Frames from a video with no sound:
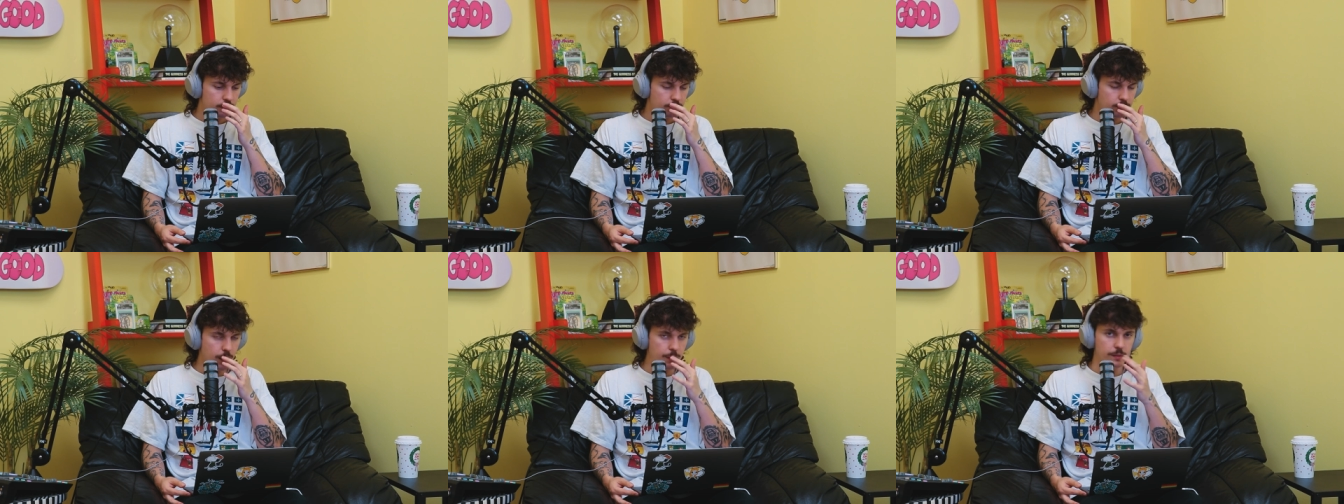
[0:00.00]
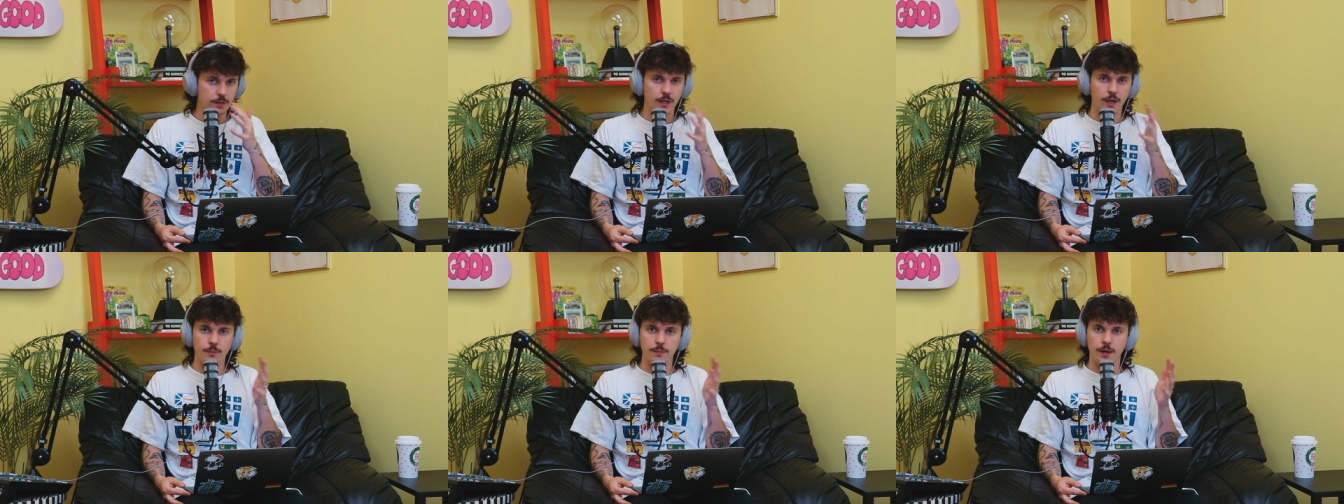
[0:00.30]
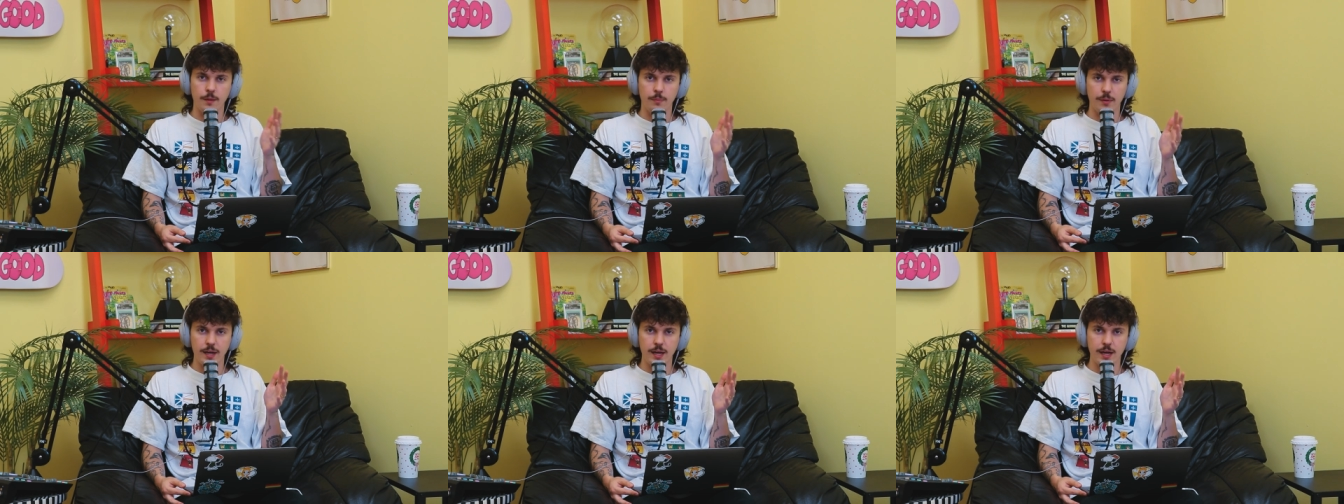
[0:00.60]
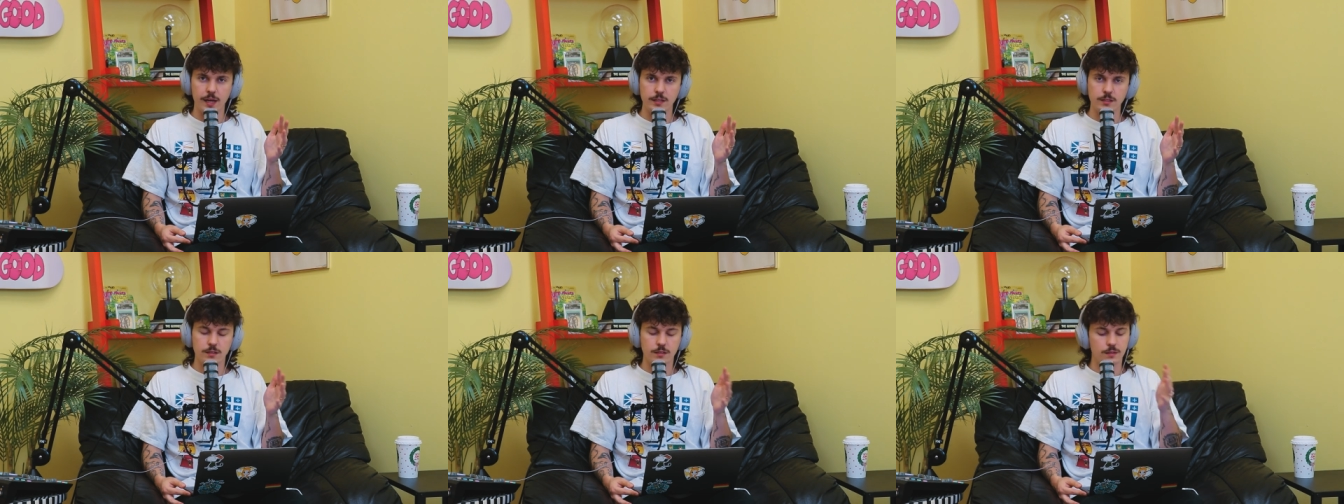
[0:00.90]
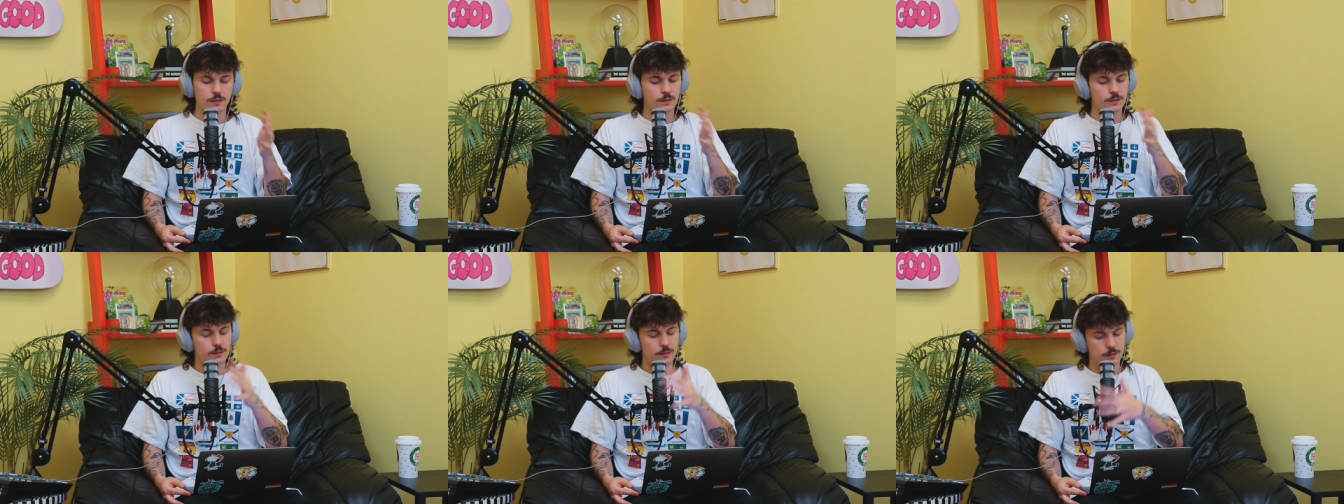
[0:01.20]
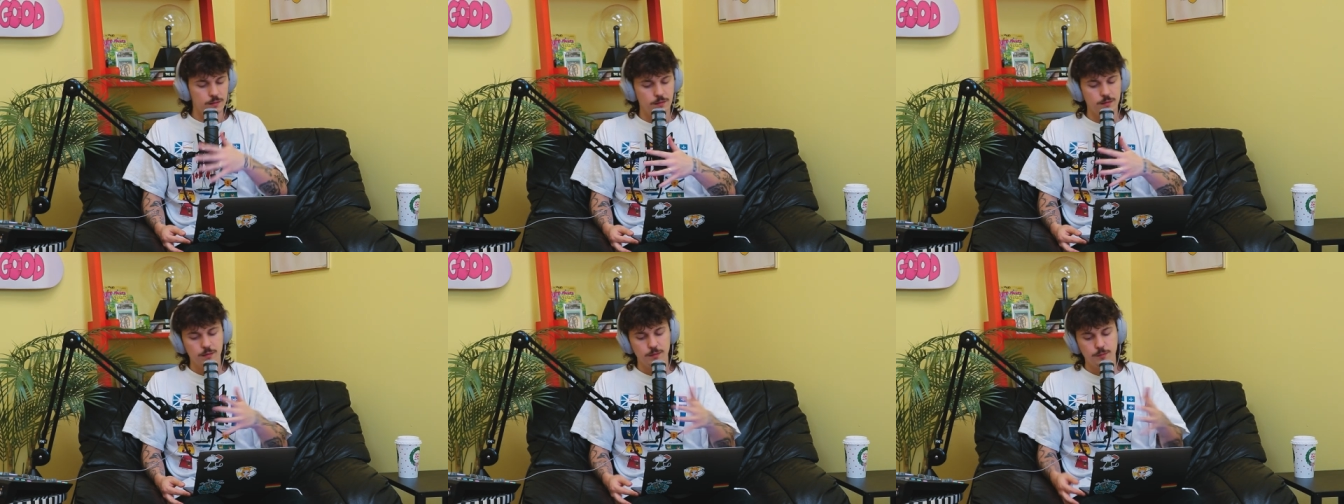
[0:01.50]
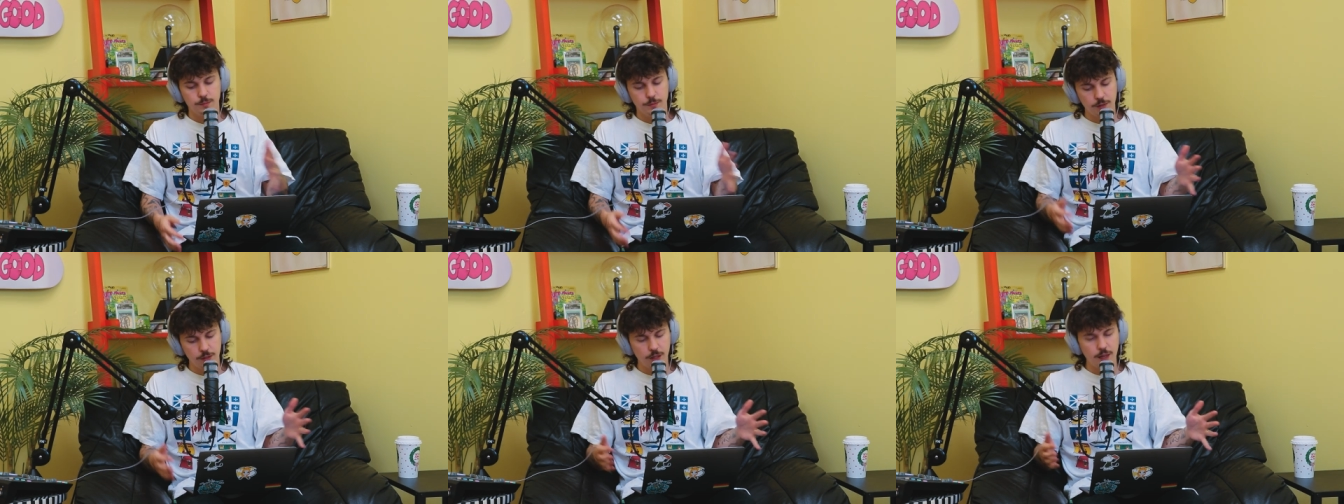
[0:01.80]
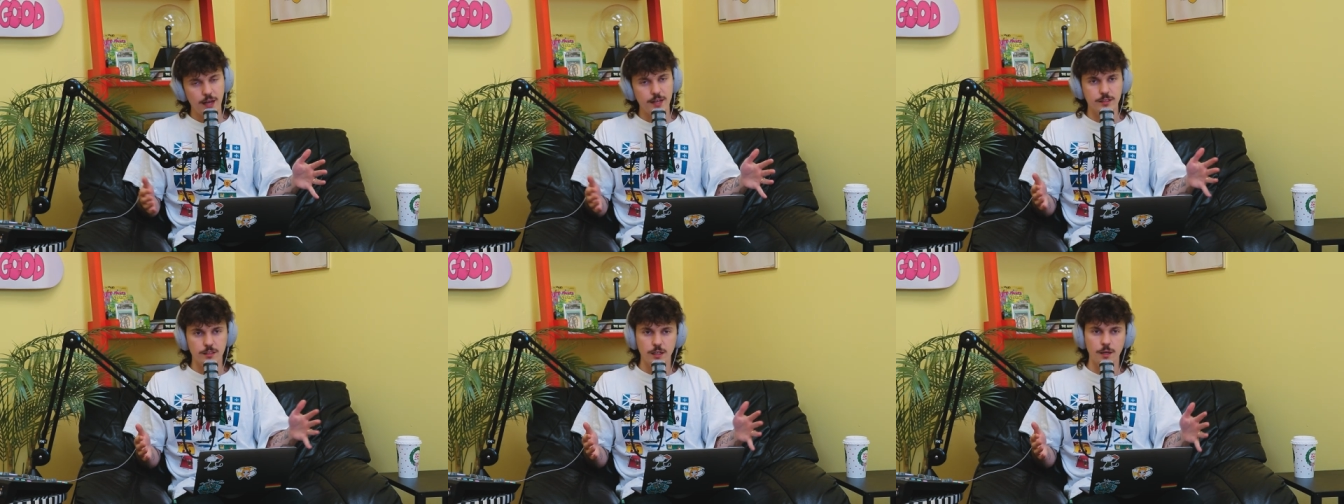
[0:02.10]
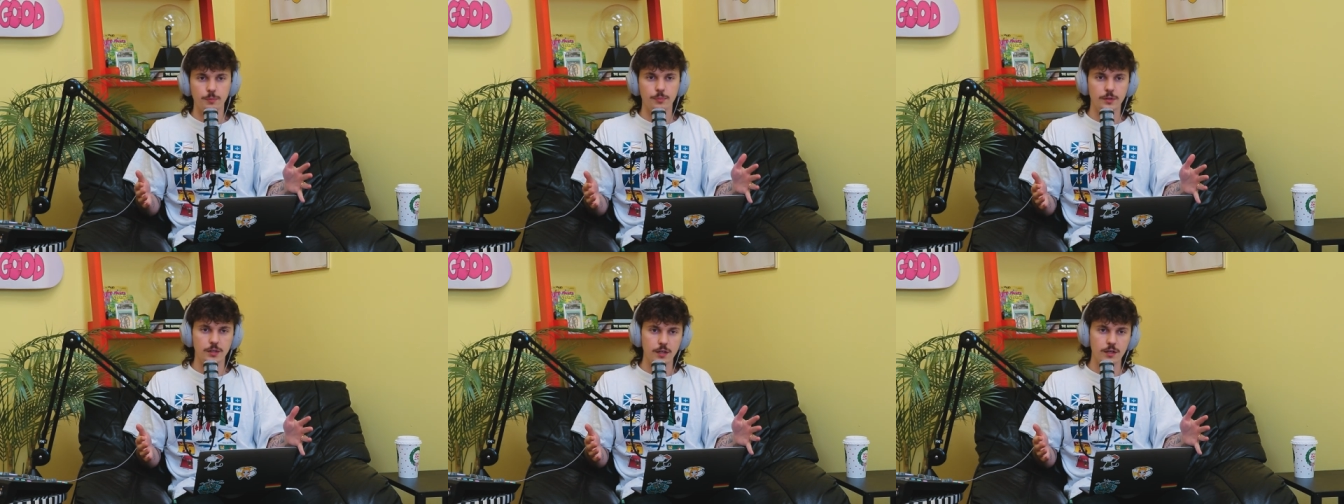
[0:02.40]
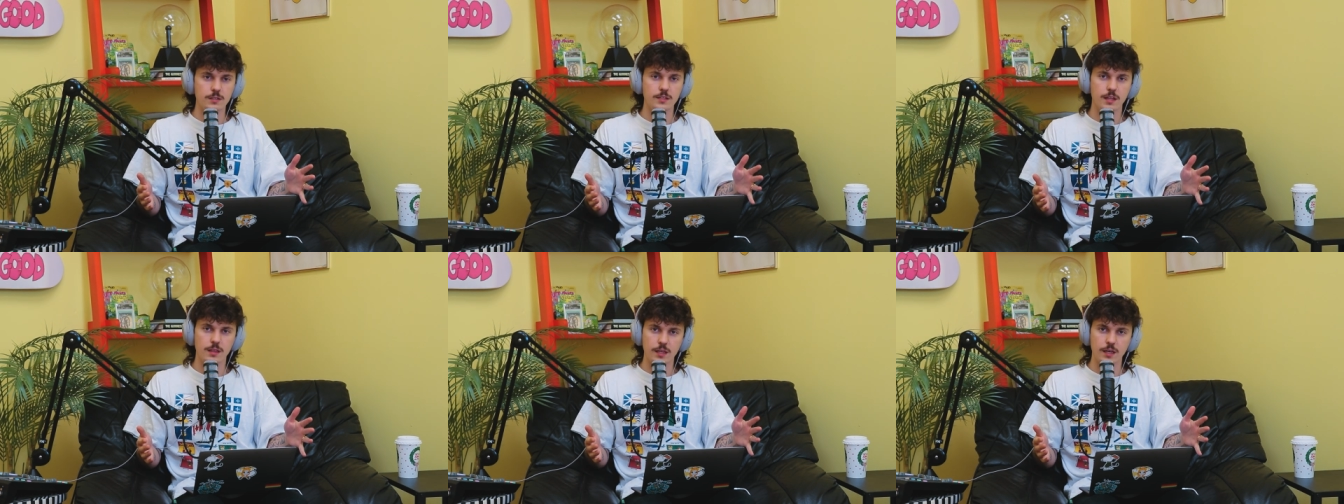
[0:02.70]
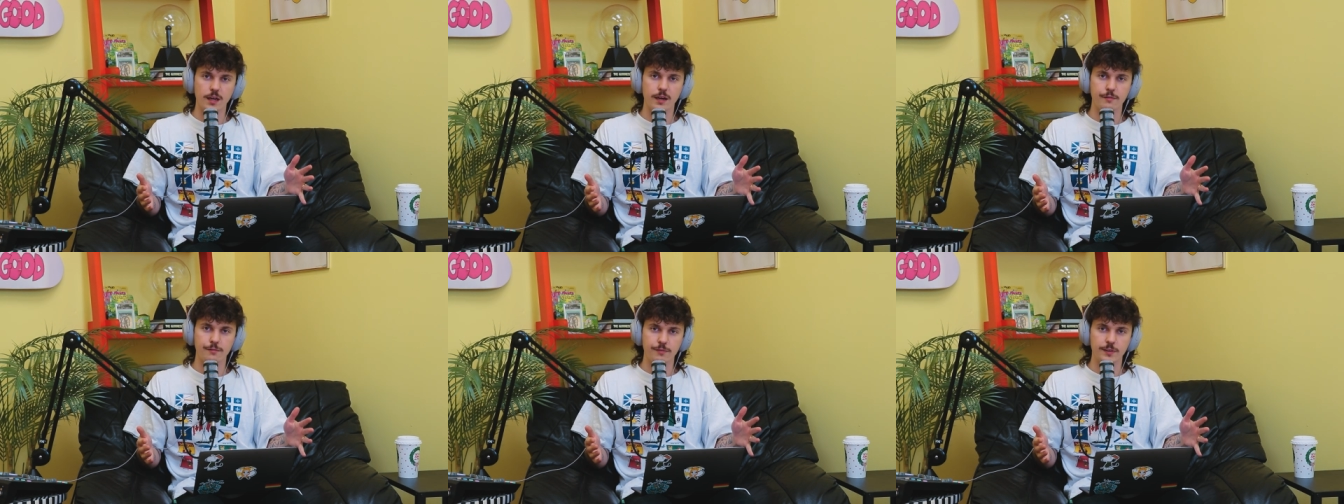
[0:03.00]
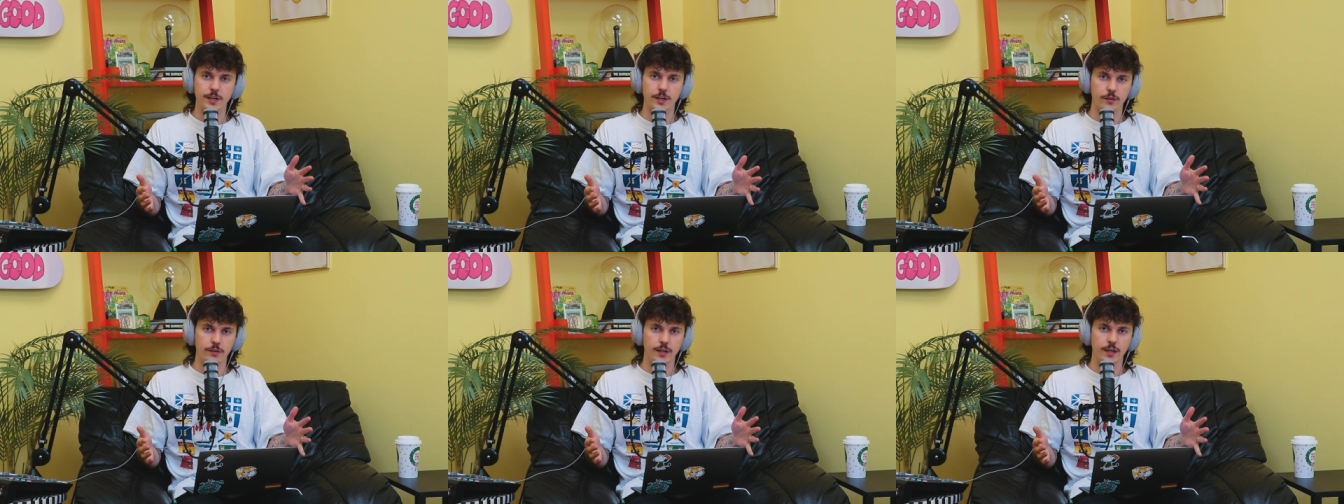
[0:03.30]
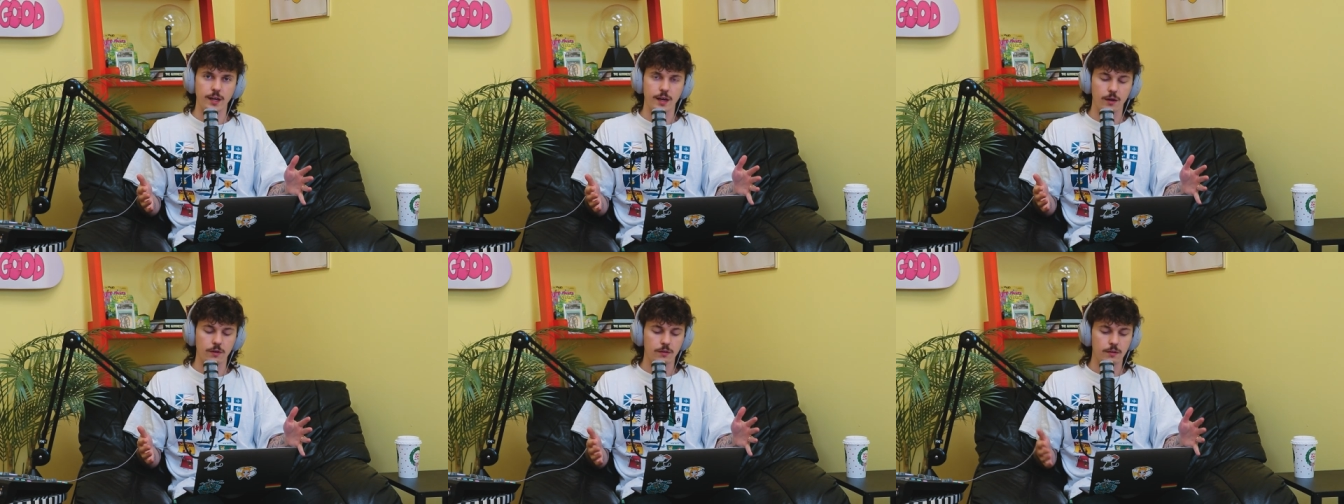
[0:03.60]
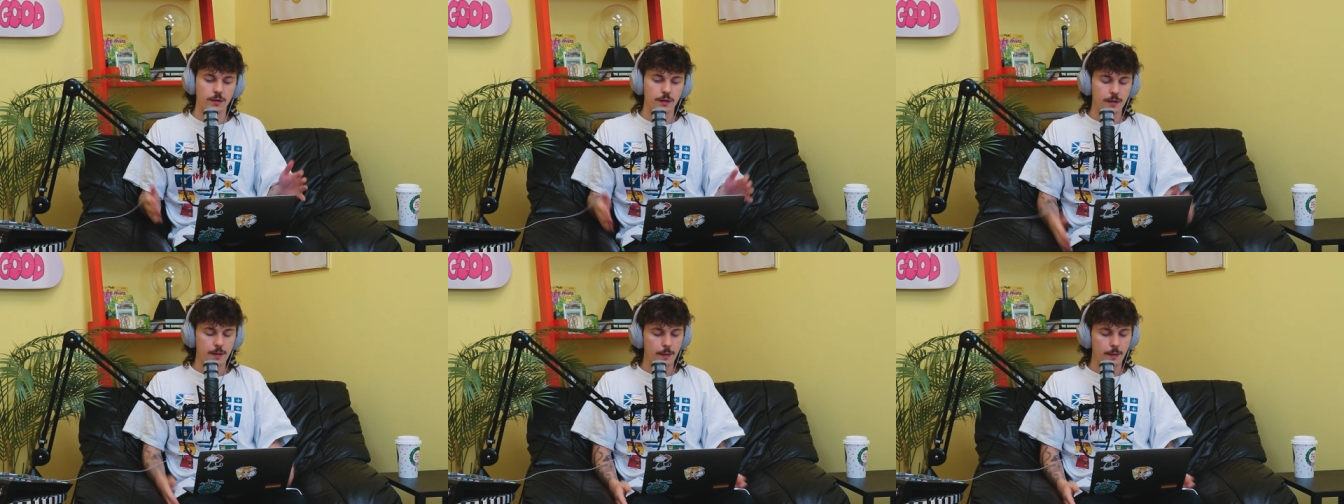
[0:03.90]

Maybe not in my past... The last couple of years, I think I figured it out.